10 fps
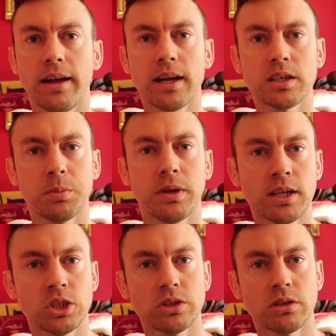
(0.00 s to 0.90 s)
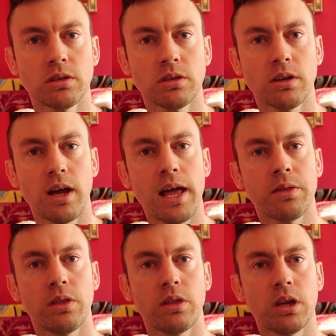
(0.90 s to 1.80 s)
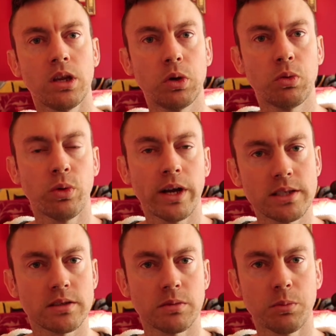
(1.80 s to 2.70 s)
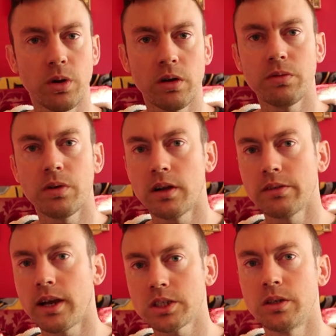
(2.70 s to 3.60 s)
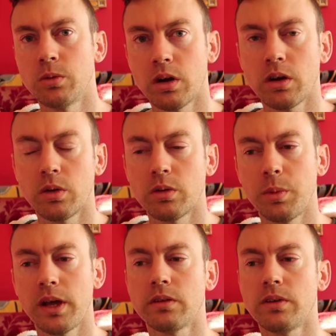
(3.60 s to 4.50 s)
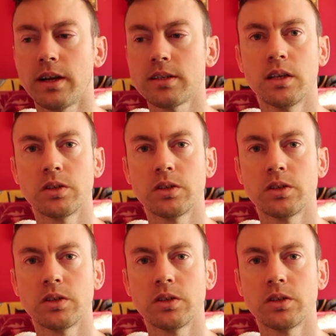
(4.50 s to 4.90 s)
exponential and the rates profiles actually work with Betaflight.